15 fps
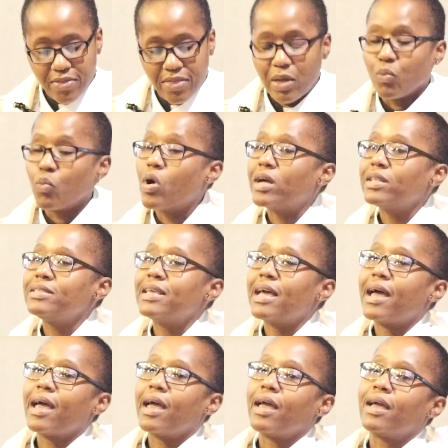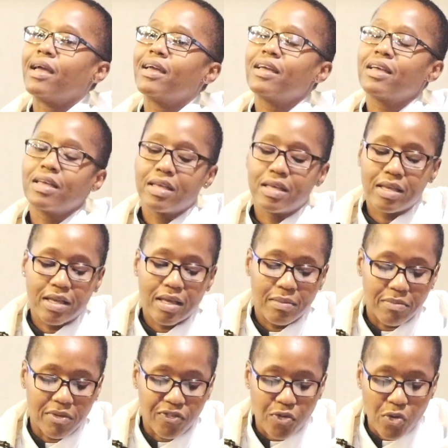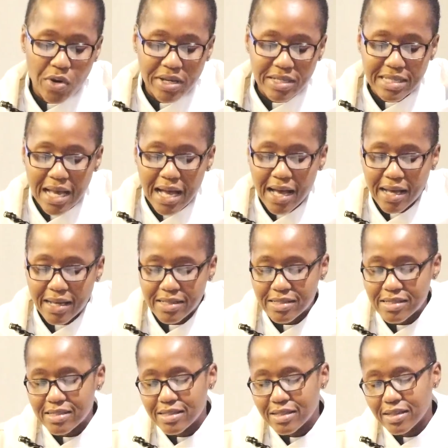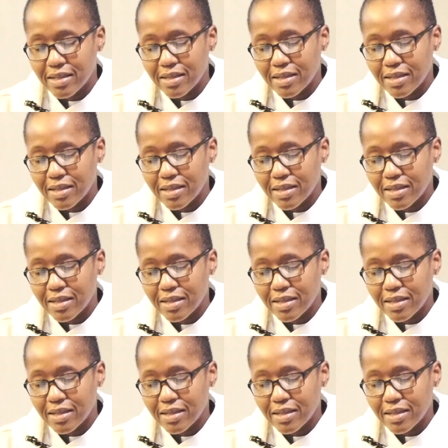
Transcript: Then one day, before his eyes,